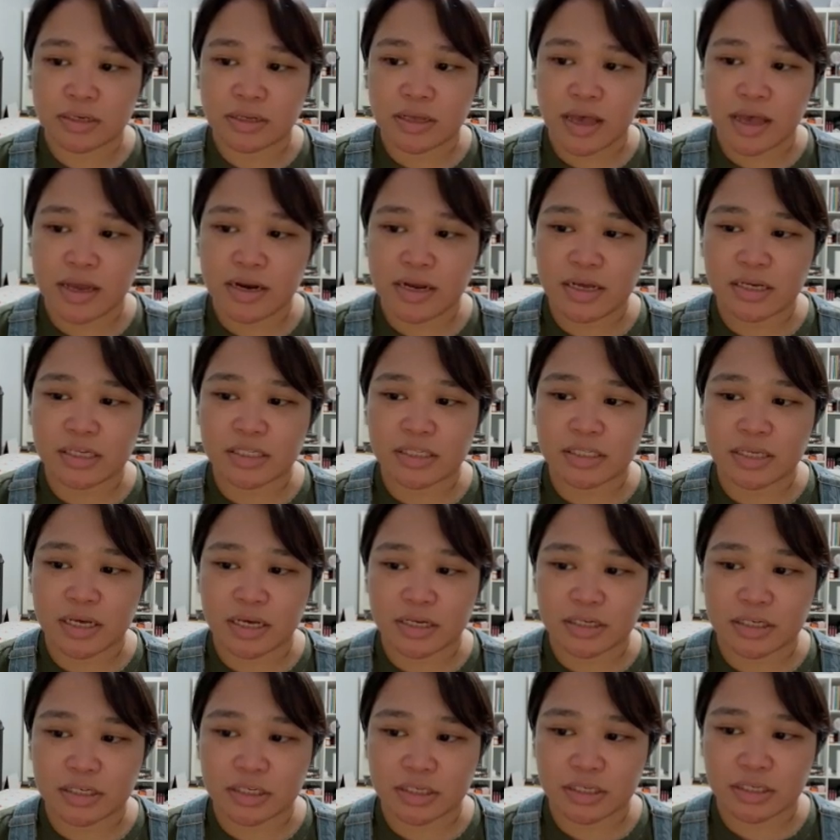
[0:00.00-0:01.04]

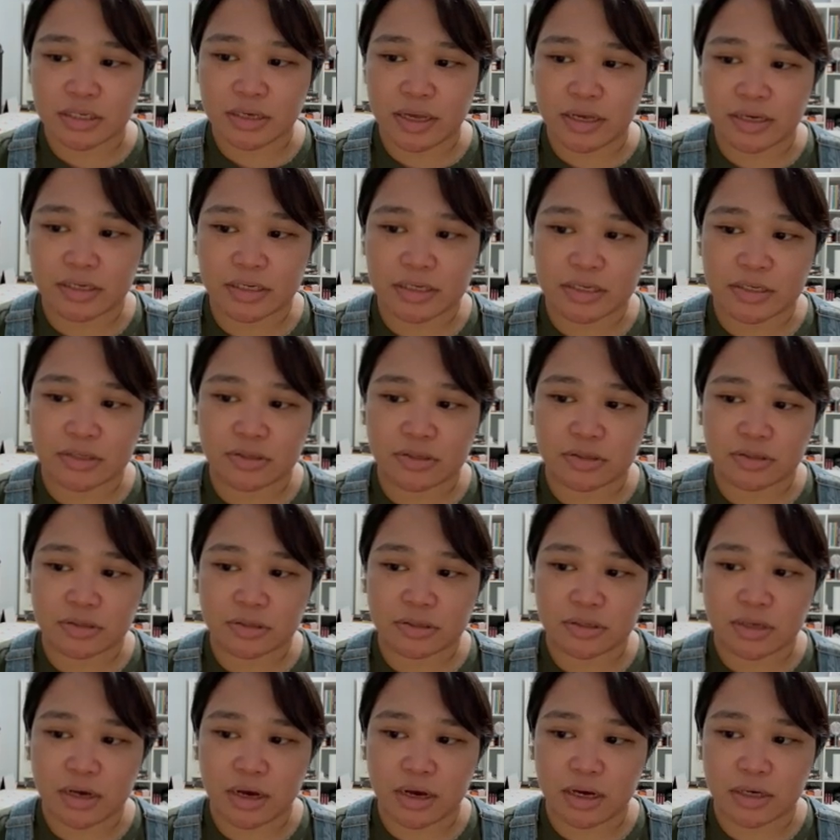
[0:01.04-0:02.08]
NADH carries
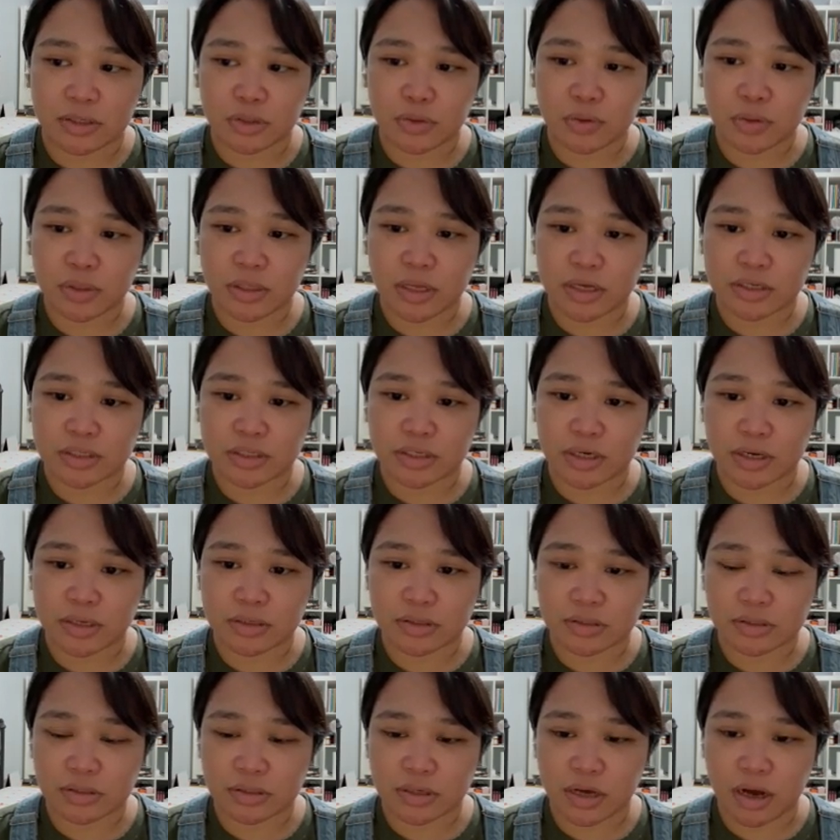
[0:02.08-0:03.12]
2
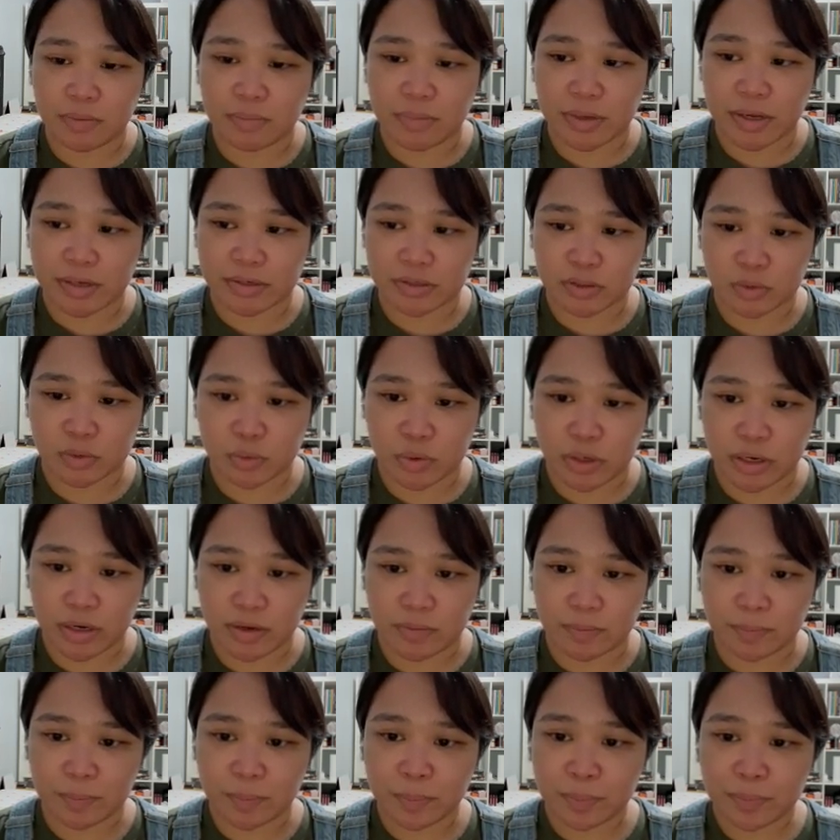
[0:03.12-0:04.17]
electrons to complex 1.
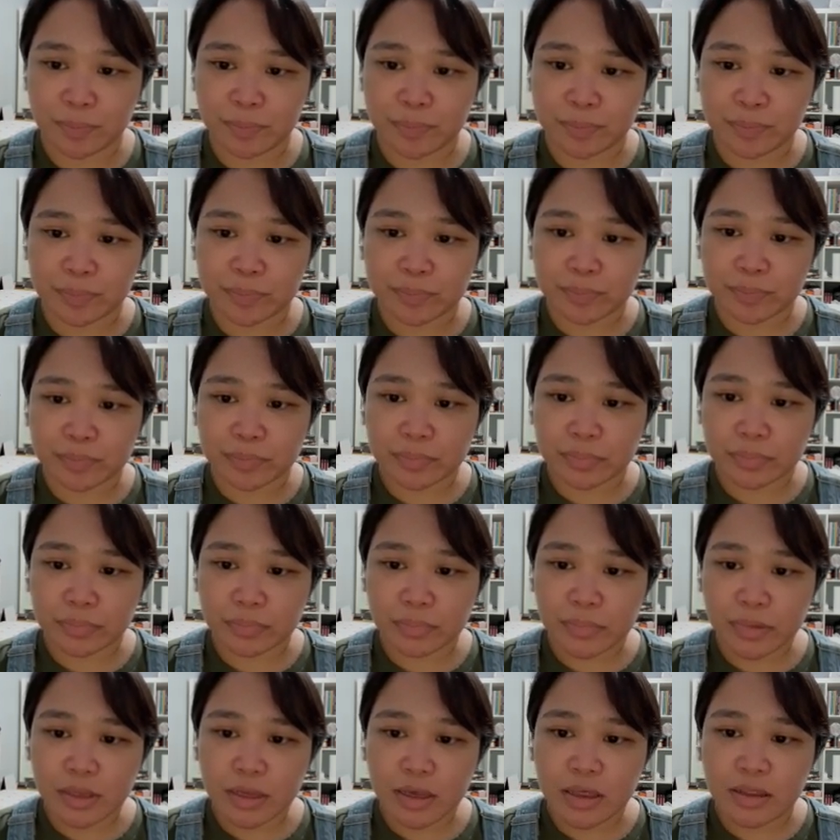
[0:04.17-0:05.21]

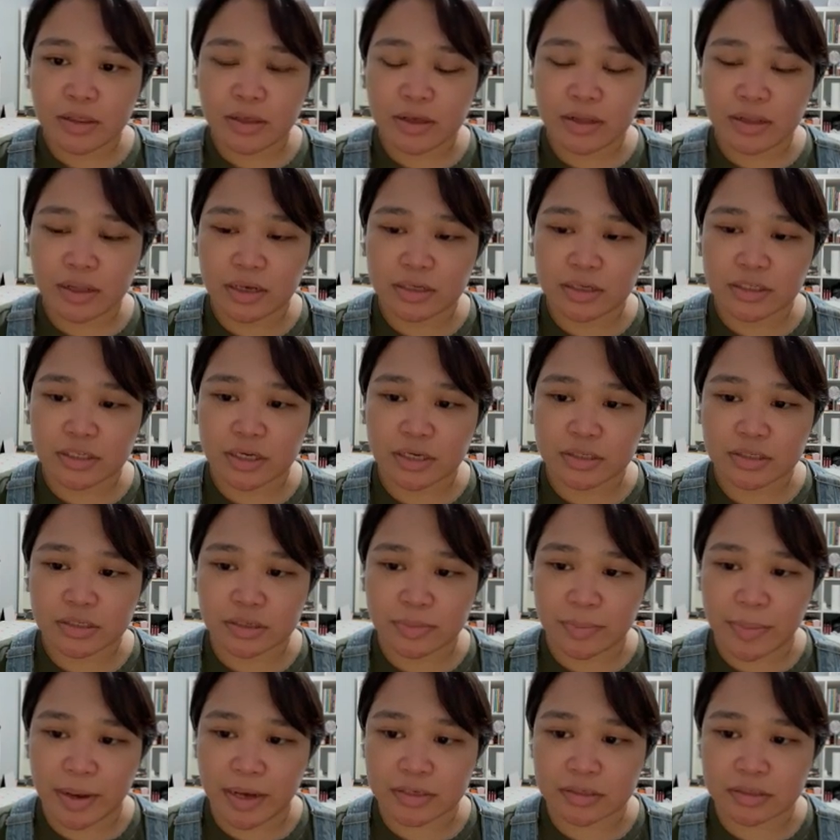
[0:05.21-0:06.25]
The electrons are
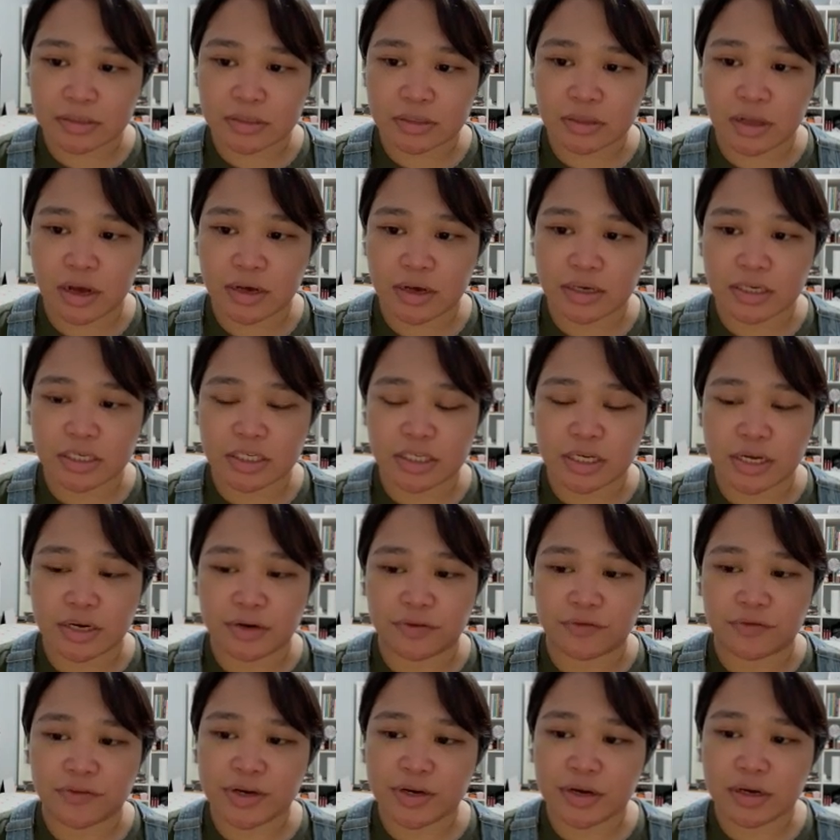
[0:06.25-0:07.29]
passed along a chain
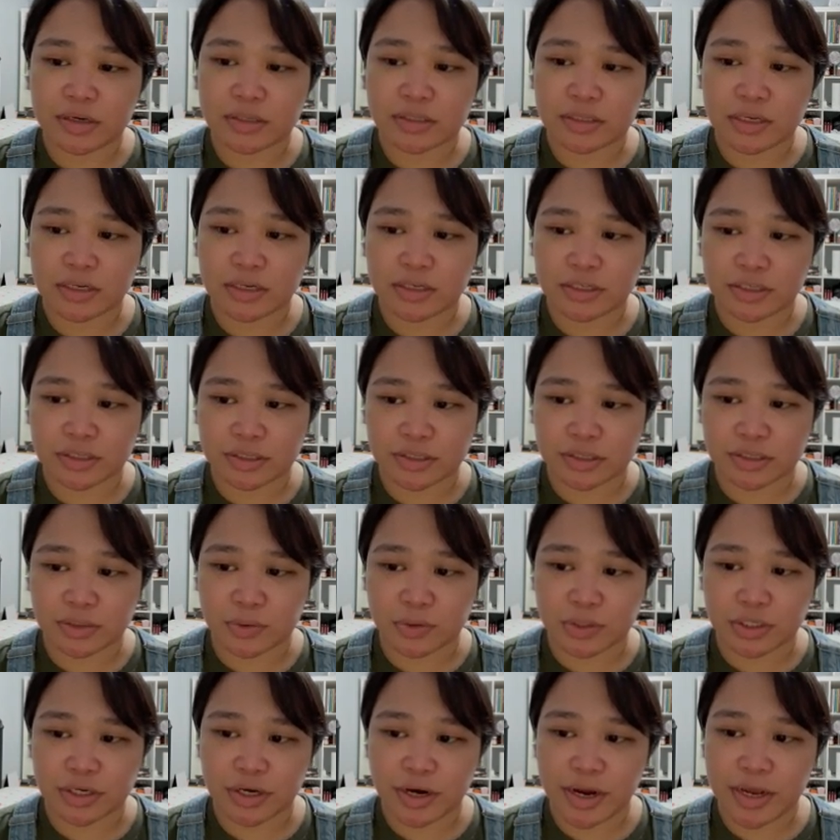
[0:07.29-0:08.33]
of redox centers,
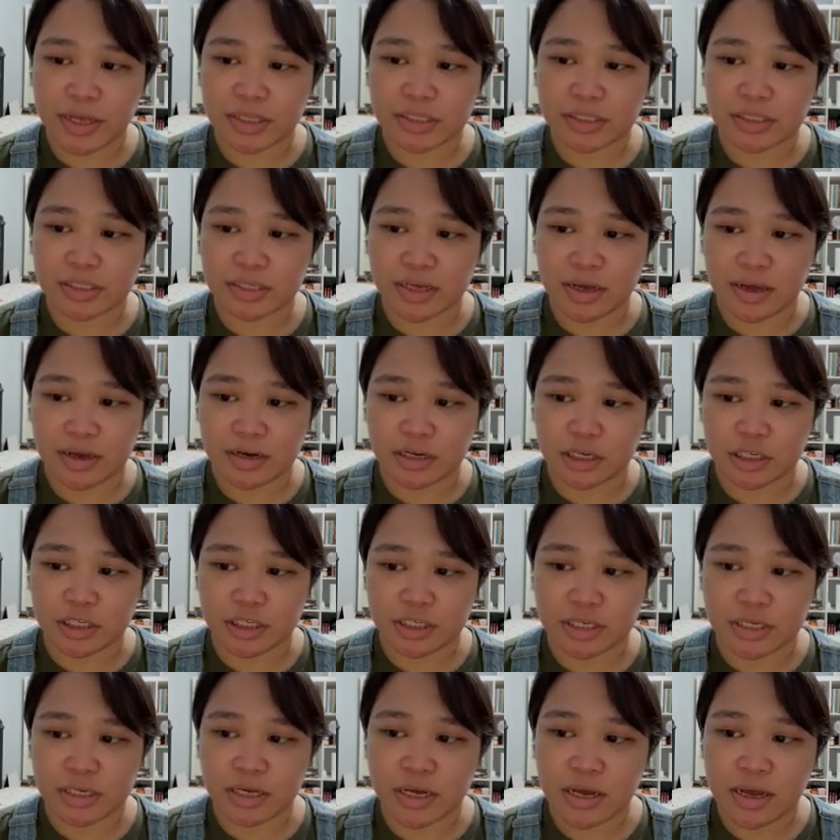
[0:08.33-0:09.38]
which creates
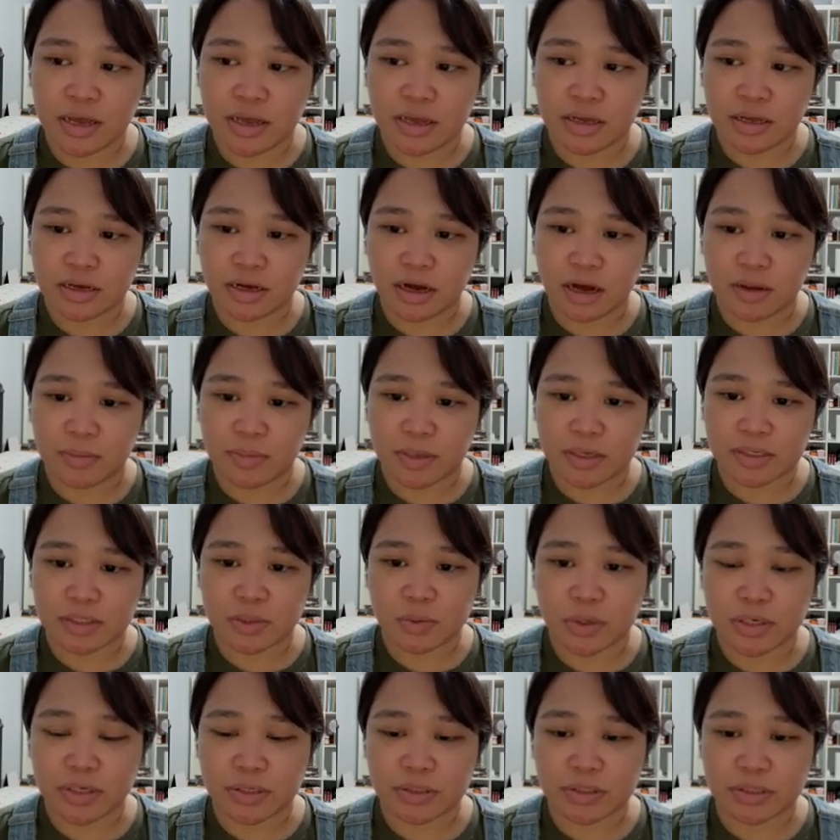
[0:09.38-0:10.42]
energy. Complex
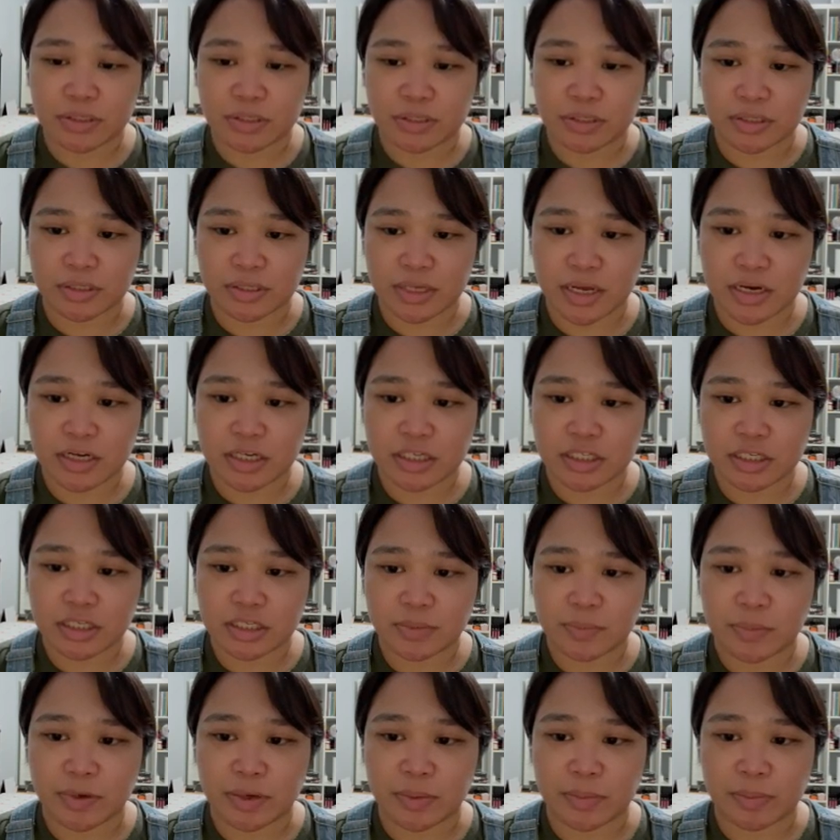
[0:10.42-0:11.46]
1 uses this energy to
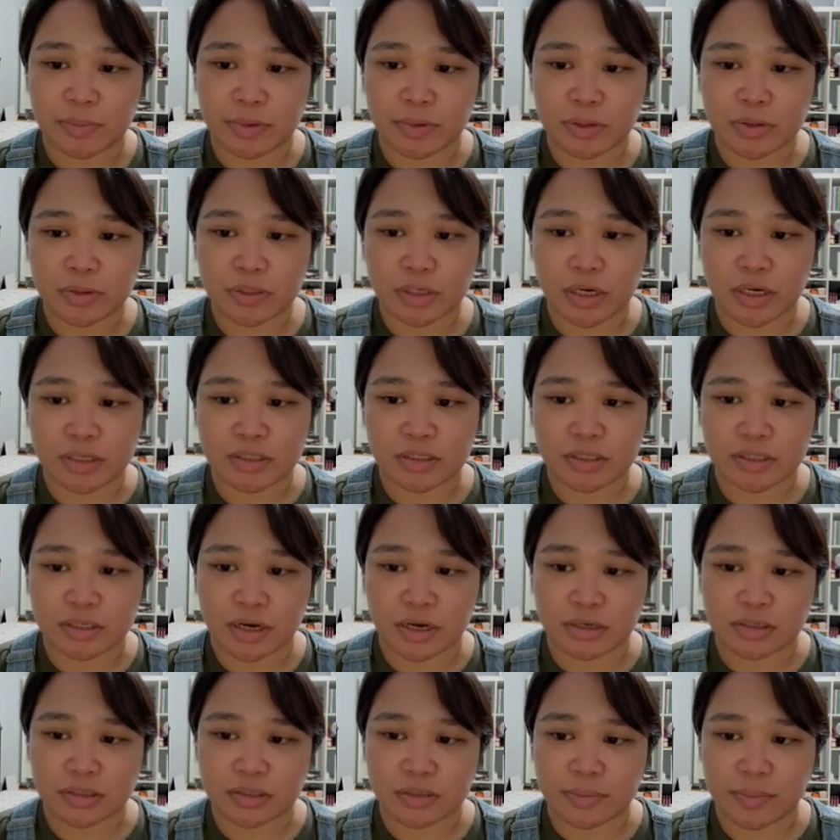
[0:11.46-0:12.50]
pump protons
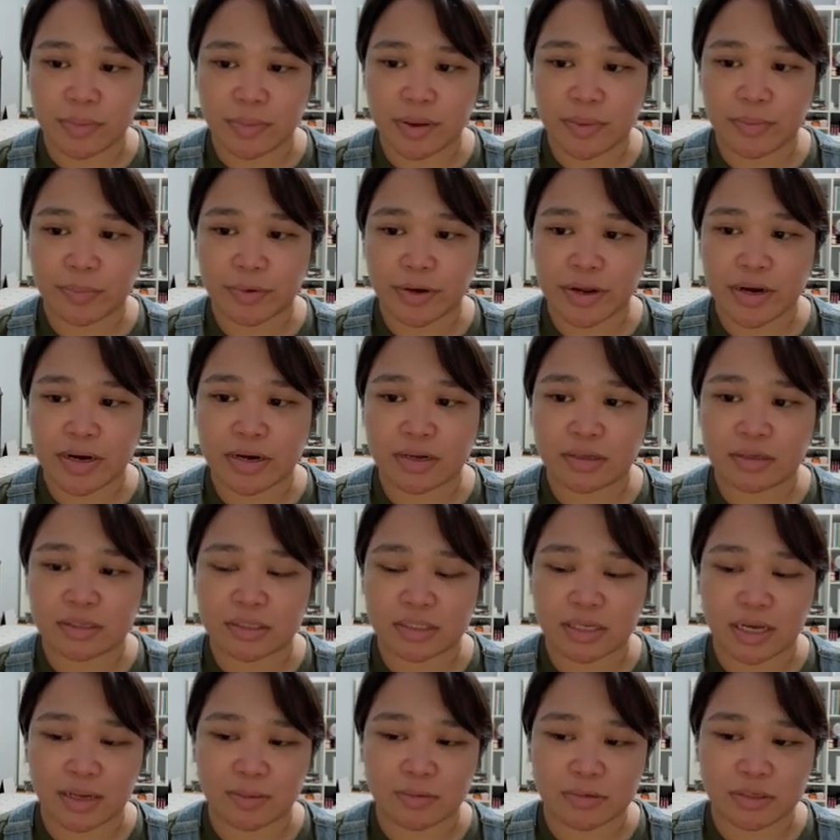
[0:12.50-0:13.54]
across the membrane,
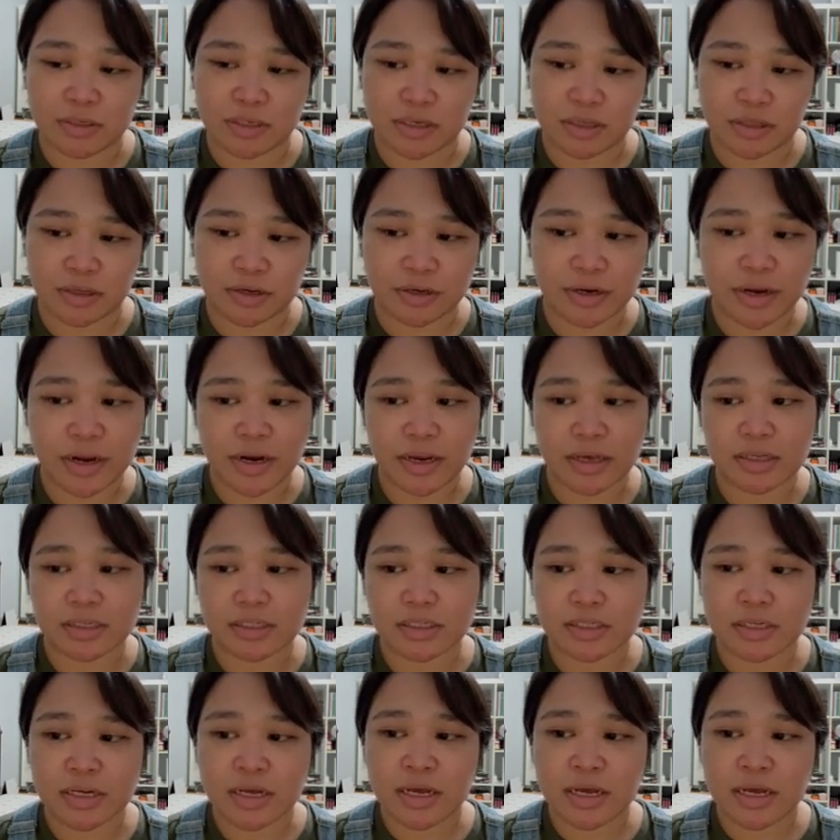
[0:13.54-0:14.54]
establishing the gradient.